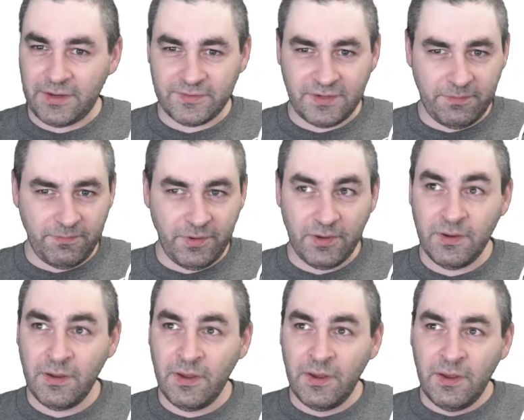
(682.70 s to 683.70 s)
a step
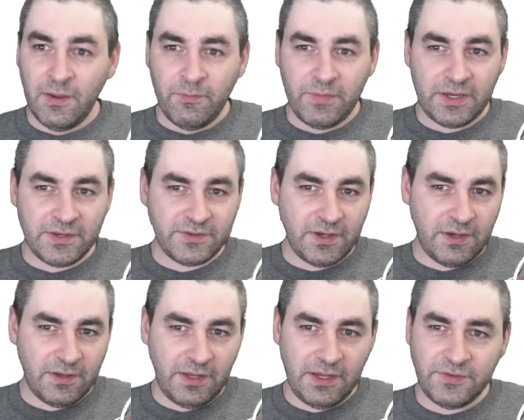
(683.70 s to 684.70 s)
because
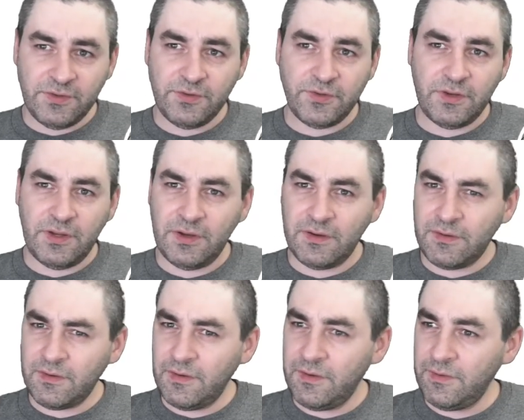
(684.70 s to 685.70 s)
the end solution
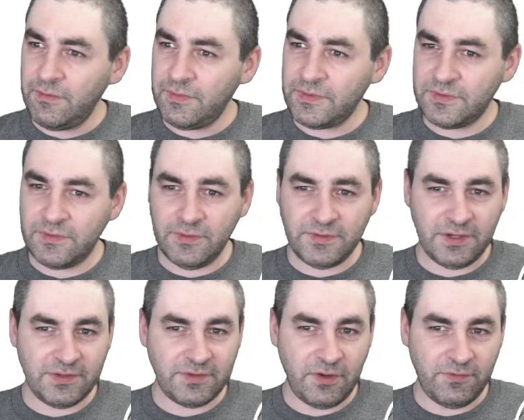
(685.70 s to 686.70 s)
here, which looks like
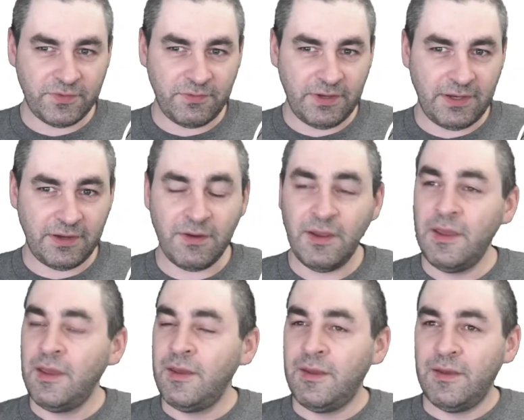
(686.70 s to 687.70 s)
it's off screen here,
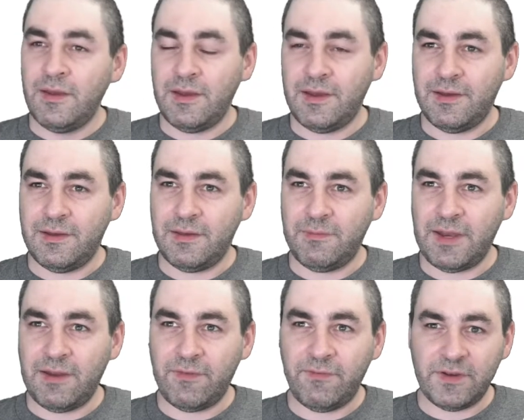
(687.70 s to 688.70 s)
I'm going to
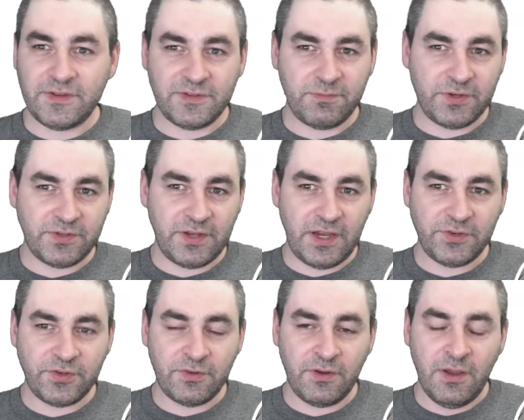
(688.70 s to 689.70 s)
have to fix this
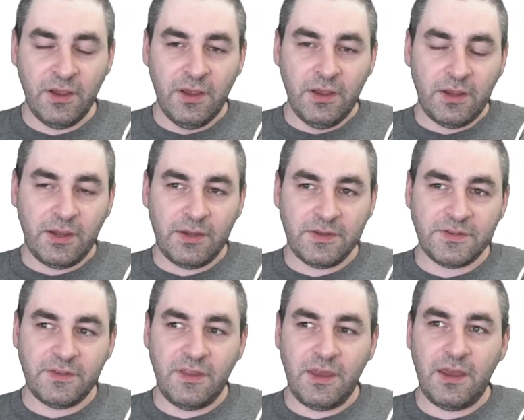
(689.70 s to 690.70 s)
presentation, is
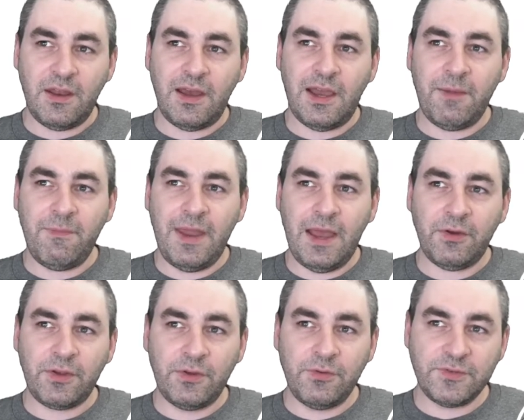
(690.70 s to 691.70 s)
that I'm now
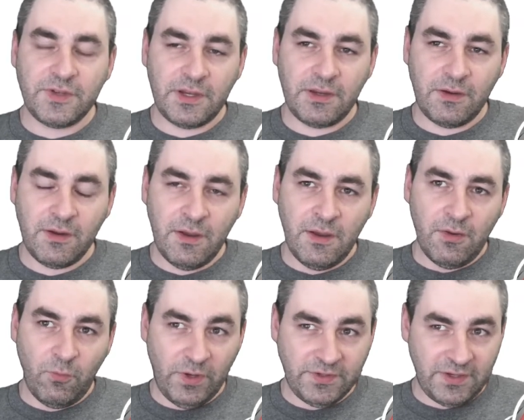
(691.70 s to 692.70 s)
using,
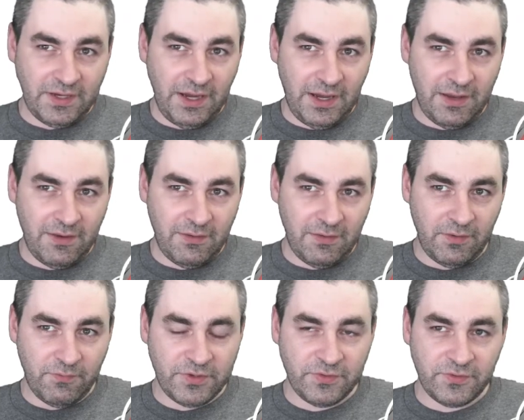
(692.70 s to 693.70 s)
once again, the
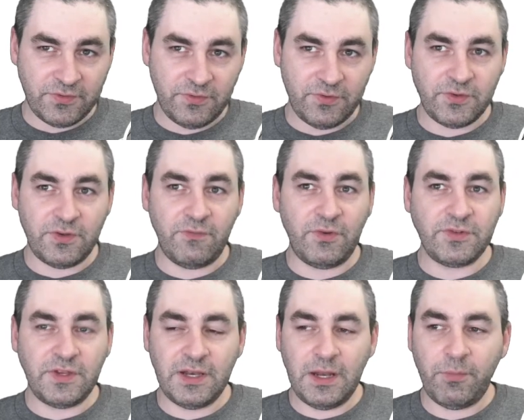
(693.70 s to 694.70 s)
original solution of
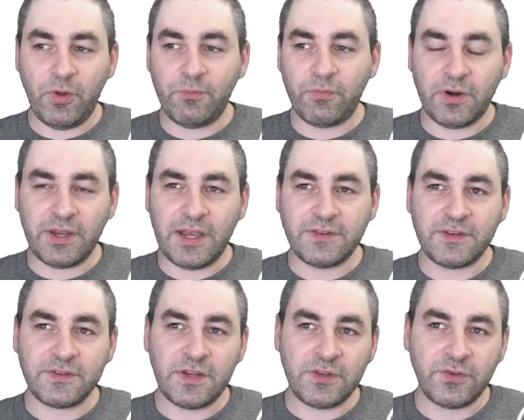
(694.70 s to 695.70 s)
using an upload broadcast
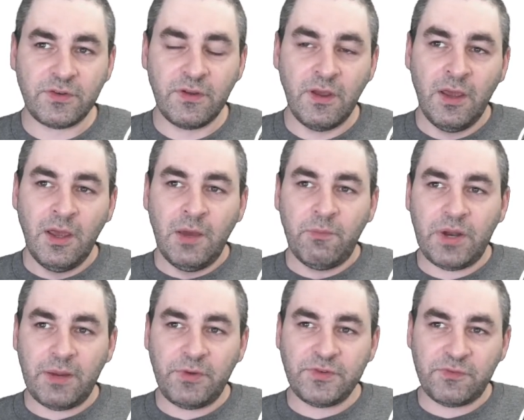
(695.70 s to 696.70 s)
extension. But
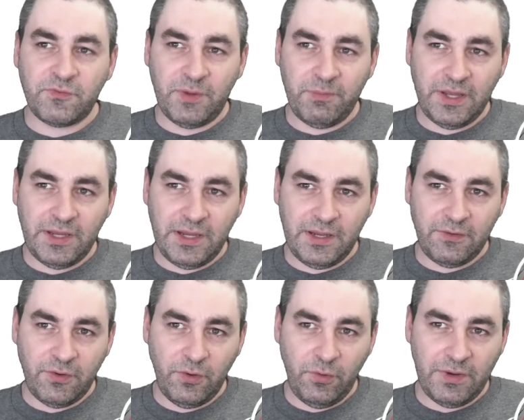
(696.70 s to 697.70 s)
I'm using Replay Kit
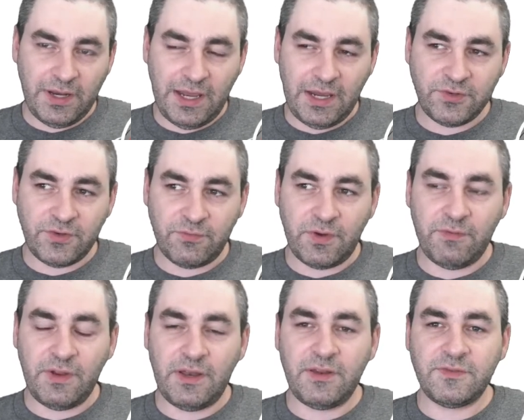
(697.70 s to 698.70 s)
2, and I actually
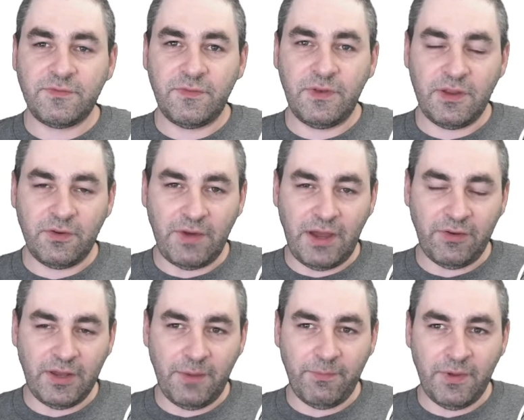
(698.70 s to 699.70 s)
rewritten this from the ground
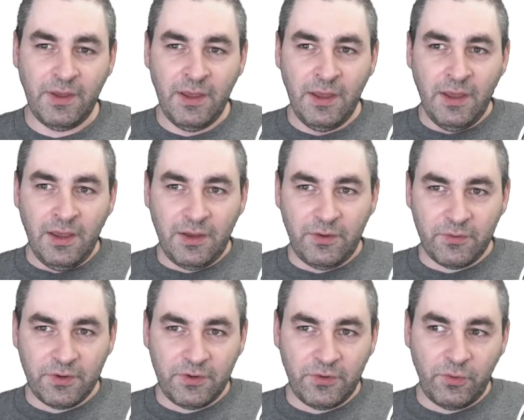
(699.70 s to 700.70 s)
up in
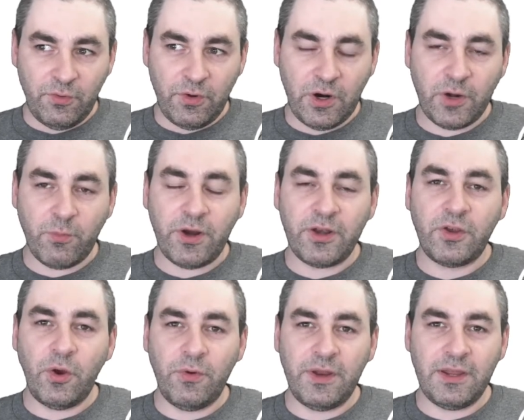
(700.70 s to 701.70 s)
order to do hardware
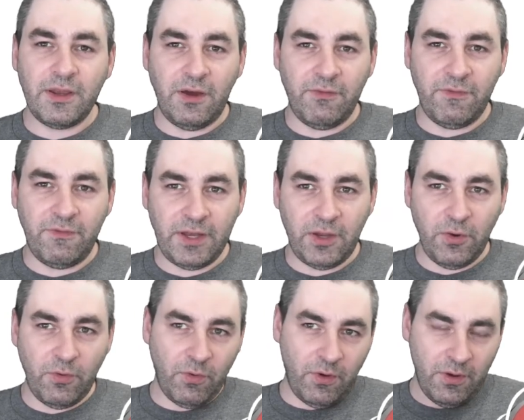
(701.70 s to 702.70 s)
encoding of the
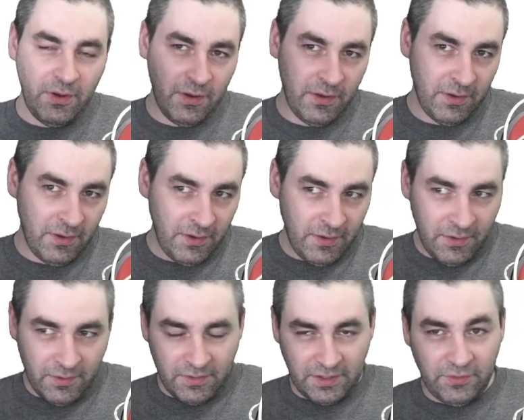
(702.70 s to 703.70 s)
video
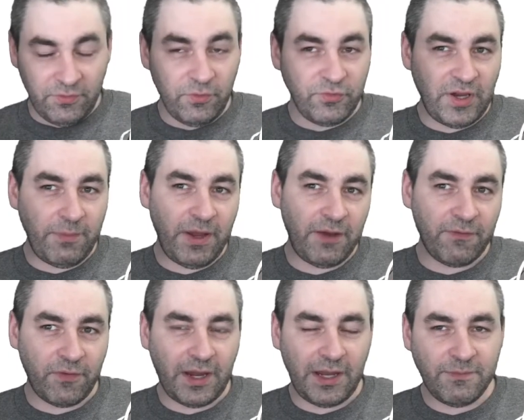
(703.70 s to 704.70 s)
into JPEG
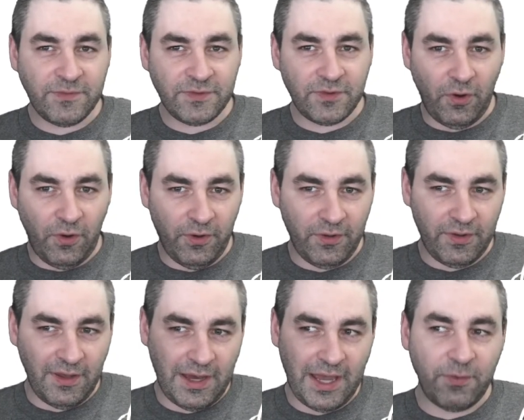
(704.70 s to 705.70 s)
frames on
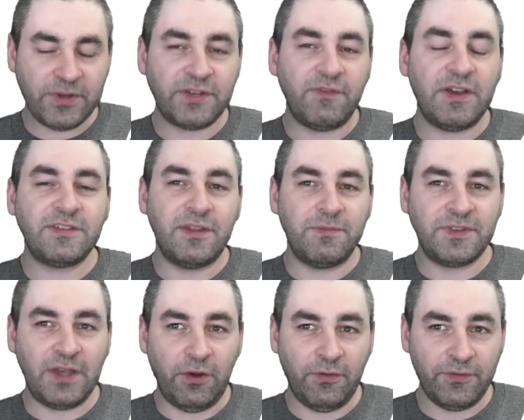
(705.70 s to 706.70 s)
the iOS devices
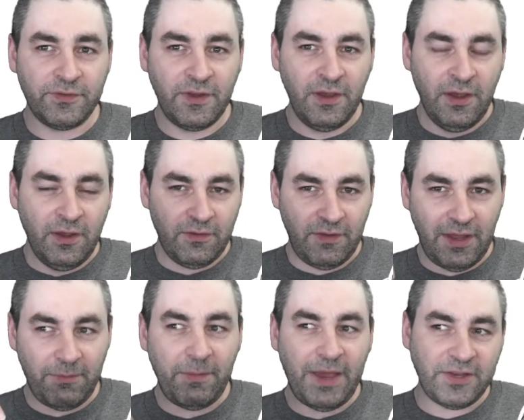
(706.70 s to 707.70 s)
themselves to then
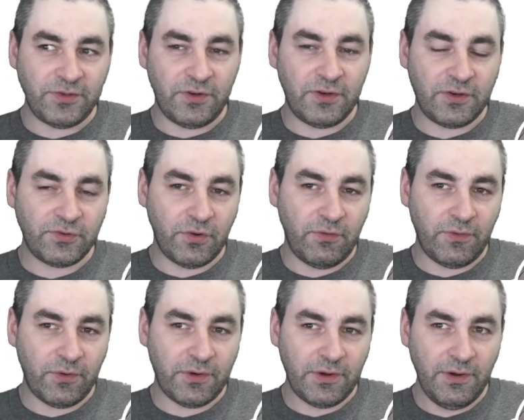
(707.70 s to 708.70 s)
be passed on to
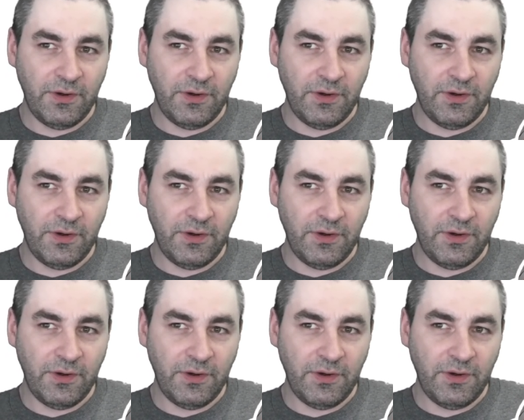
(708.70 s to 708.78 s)
ControlFloor.